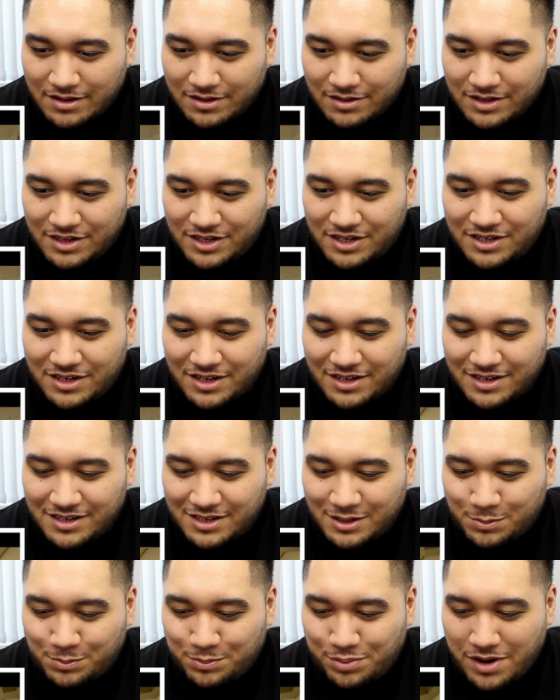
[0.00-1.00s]
Holy shit, this
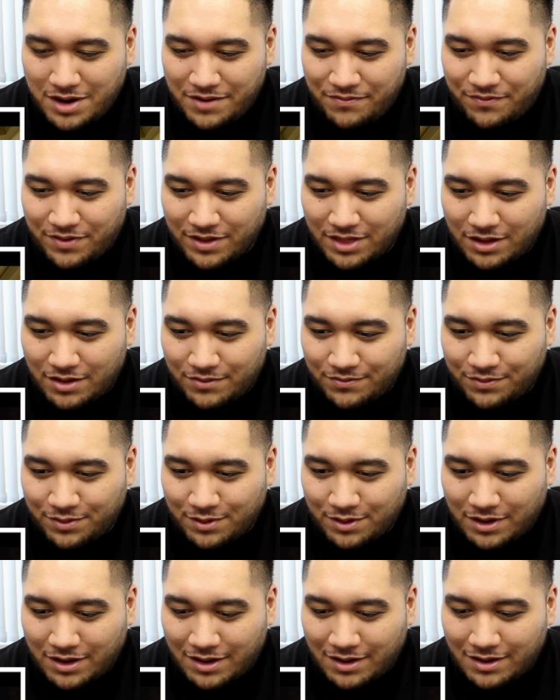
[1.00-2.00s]
is pretty full on
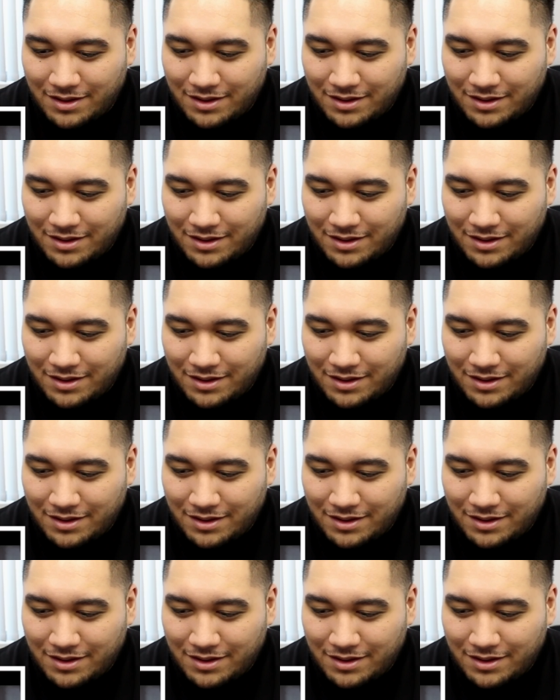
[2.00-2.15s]
for,